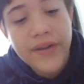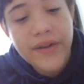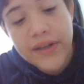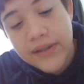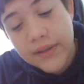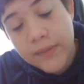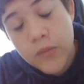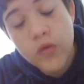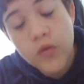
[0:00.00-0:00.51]

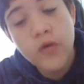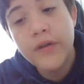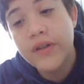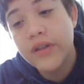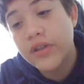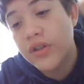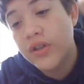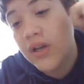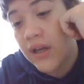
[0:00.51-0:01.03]
This move
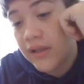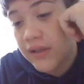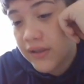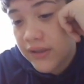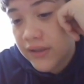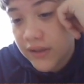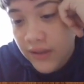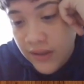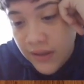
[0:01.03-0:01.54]
is
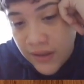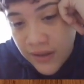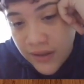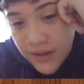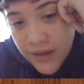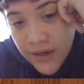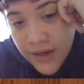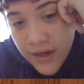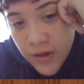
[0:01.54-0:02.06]
just
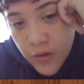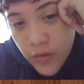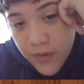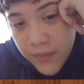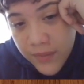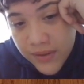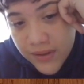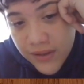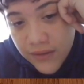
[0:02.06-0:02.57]

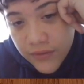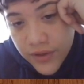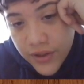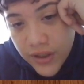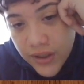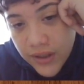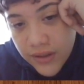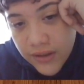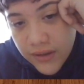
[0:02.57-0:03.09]
queen b7
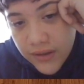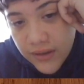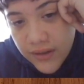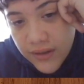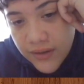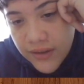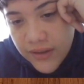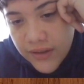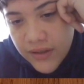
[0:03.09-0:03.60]
check.
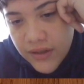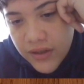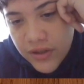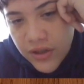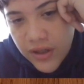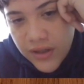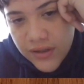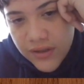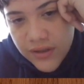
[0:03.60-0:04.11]
This is
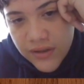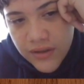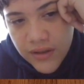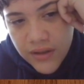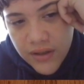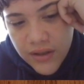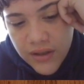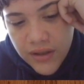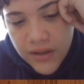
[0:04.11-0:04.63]

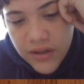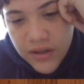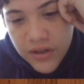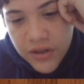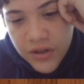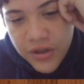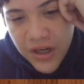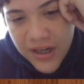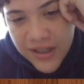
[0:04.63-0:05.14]

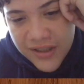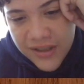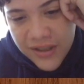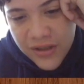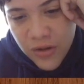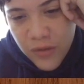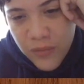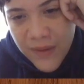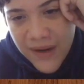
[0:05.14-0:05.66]

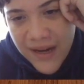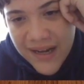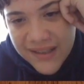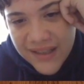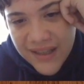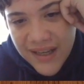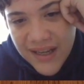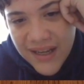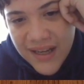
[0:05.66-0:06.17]
just so
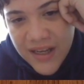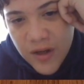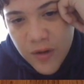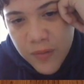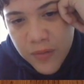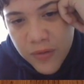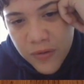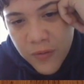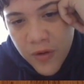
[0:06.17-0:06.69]
bad.
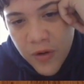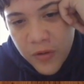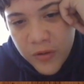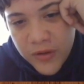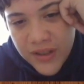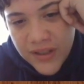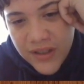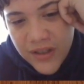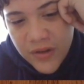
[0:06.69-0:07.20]
You
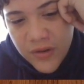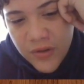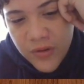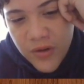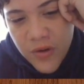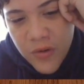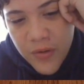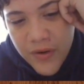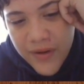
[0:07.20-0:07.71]
promote and
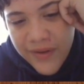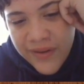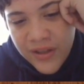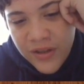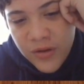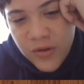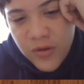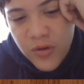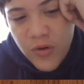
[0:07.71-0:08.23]
you with
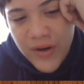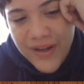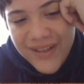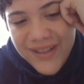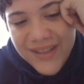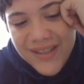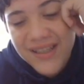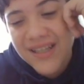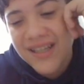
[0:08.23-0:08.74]
the 2
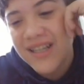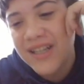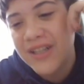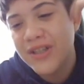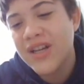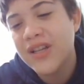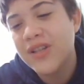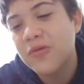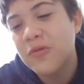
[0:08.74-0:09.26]
queens.
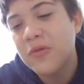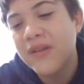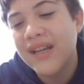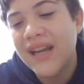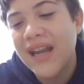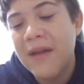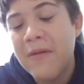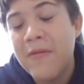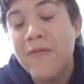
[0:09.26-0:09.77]
Just win
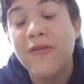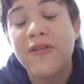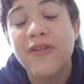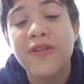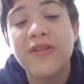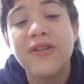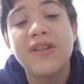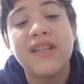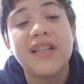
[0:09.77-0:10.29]
the game in
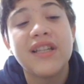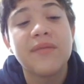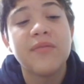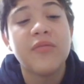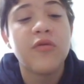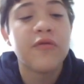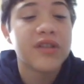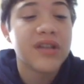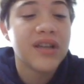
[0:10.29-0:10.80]
36
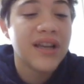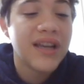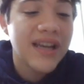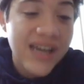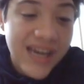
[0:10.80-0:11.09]
moves.